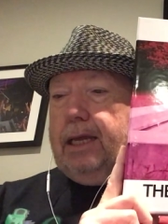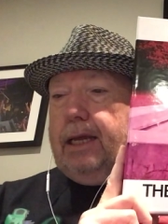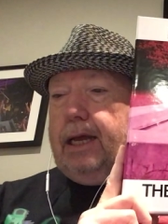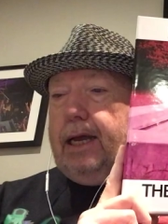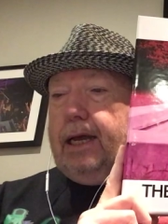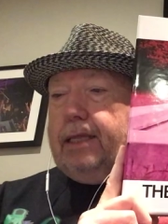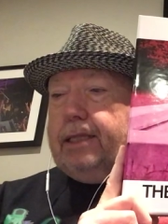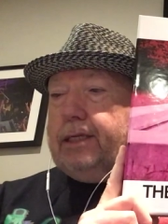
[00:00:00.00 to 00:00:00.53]

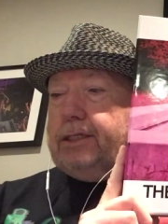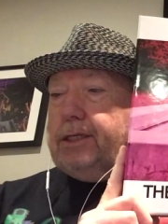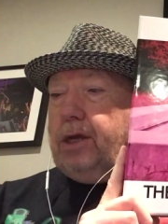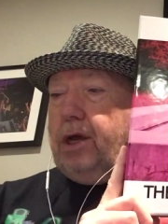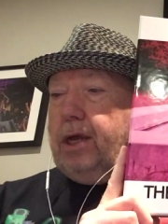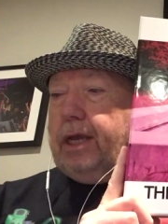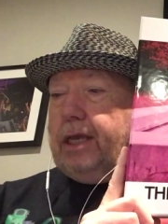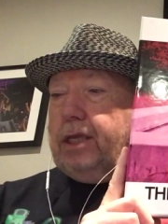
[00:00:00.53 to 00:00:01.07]
Uh, the
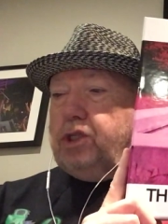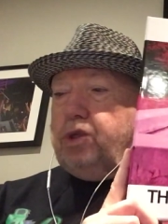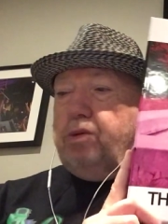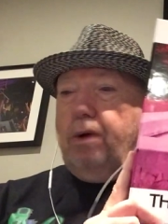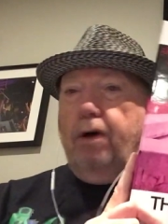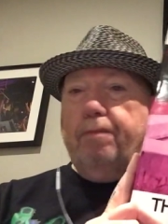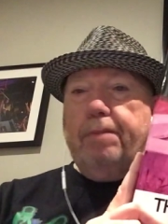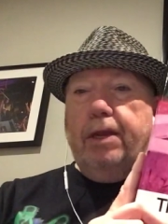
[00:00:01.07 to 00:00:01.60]
song is
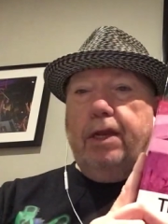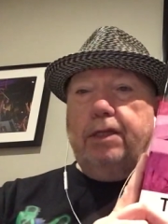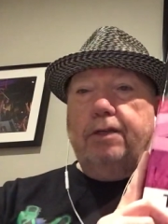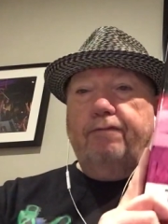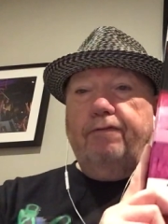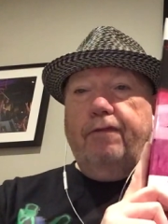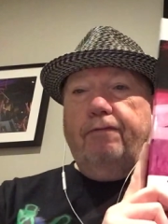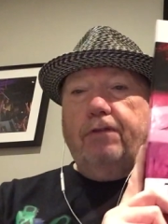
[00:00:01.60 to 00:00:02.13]
12 minutes
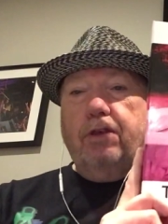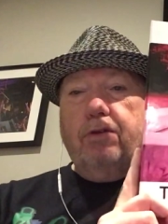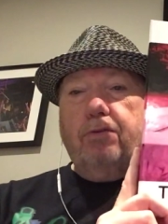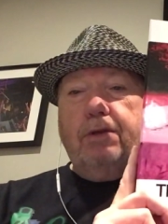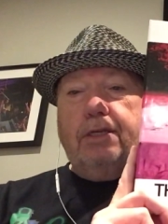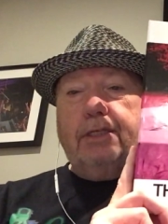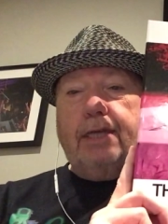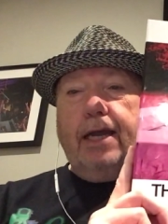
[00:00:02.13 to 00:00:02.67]
and
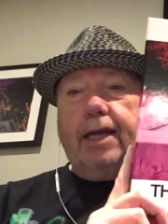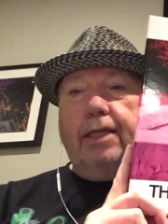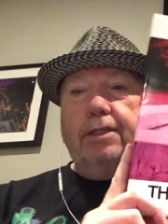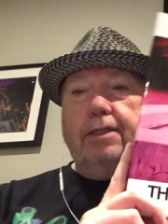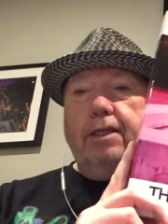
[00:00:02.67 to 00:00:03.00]
53 seconds